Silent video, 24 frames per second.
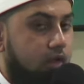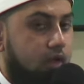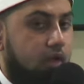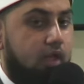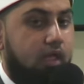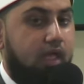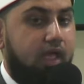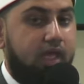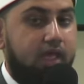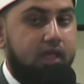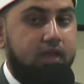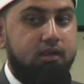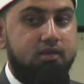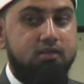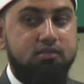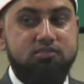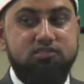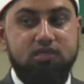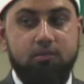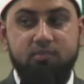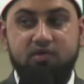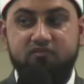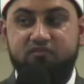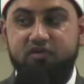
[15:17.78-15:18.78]
and
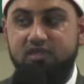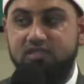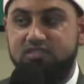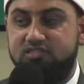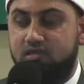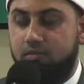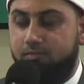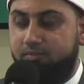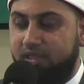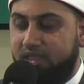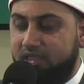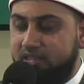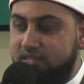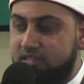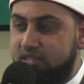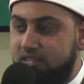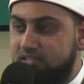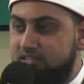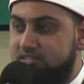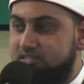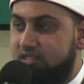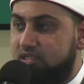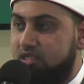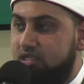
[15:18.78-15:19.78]
some of his
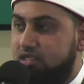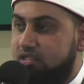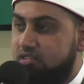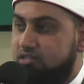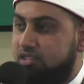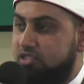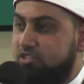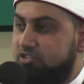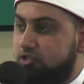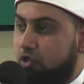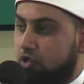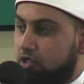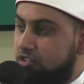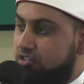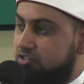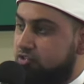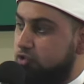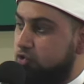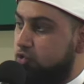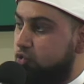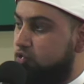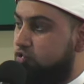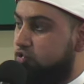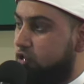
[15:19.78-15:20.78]
companions, they started
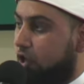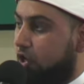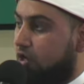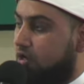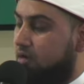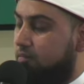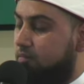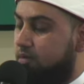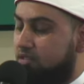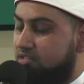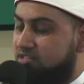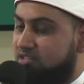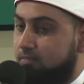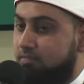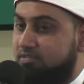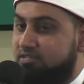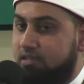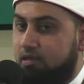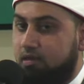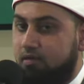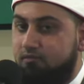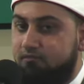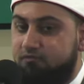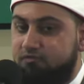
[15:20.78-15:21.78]
to talk amongst
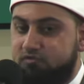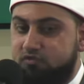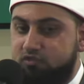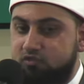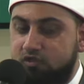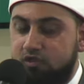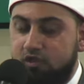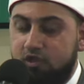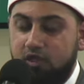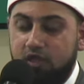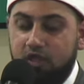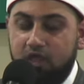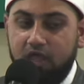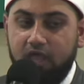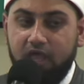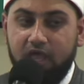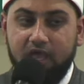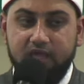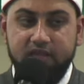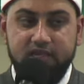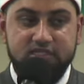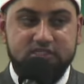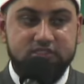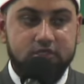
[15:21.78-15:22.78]
themselves
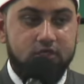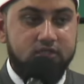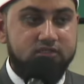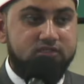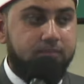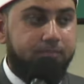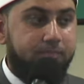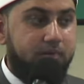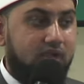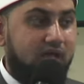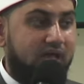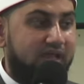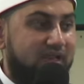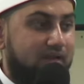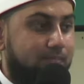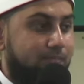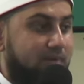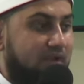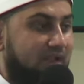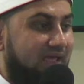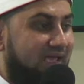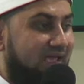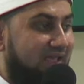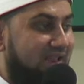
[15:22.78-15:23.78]
and they started to plot and
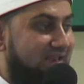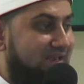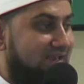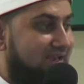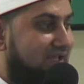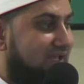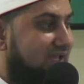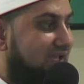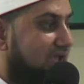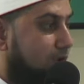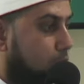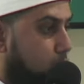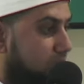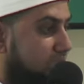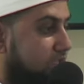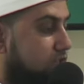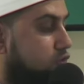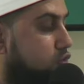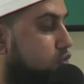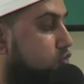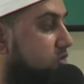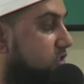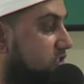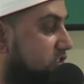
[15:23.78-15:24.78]
plan a way
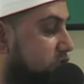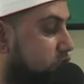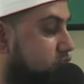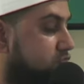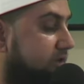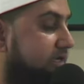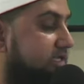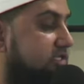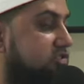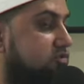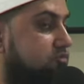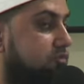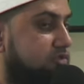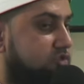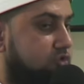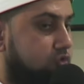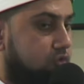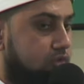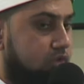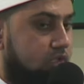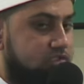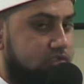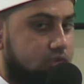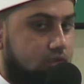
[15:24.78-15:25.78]
to disgrace
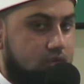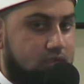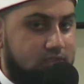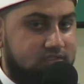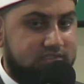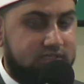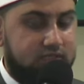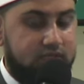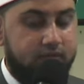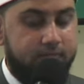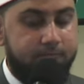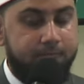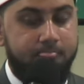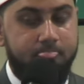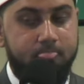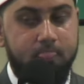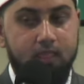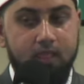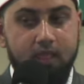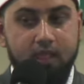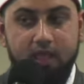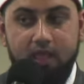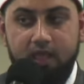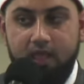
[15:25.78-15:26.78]
Rasulullah.
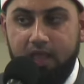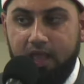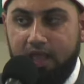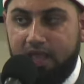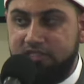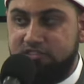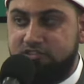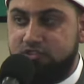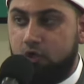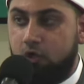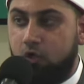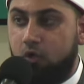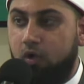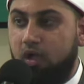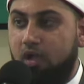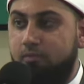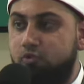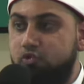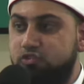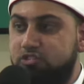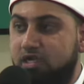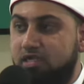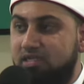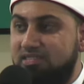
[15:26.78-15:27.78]
And so
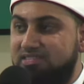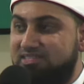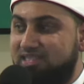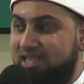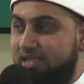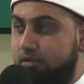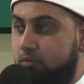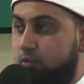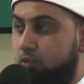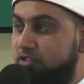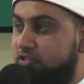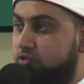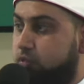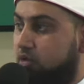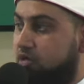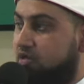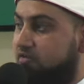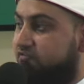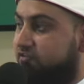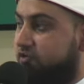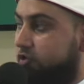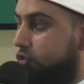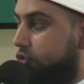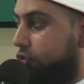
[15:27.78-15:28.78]
Abu Jahl said, which one
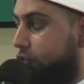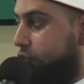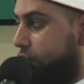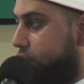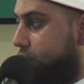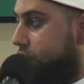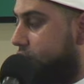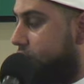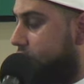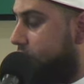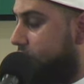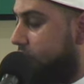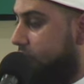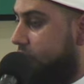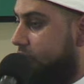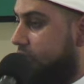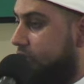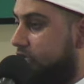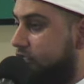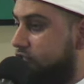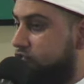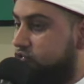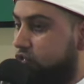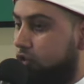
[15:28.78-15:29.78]
of you
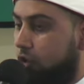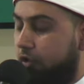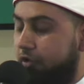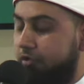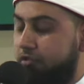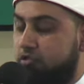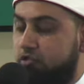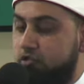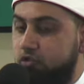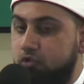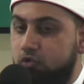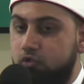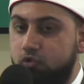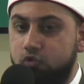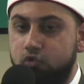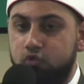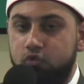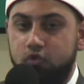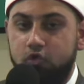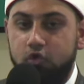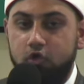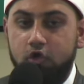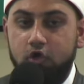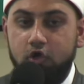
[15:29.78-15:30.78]
is going
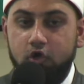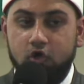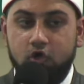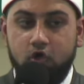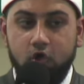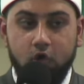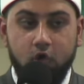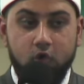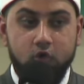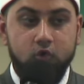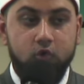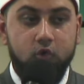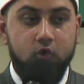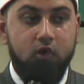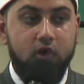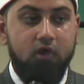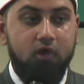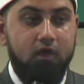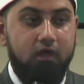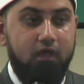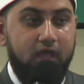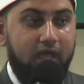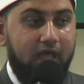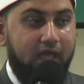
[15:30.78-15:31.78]
to
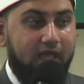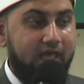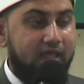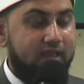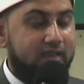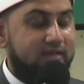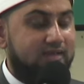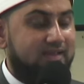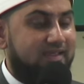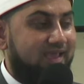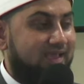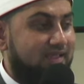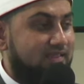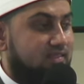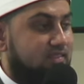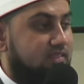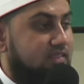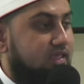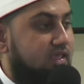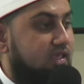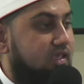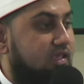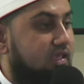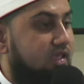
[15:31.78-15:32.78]
go and get
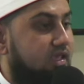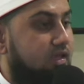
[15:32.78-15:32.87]
the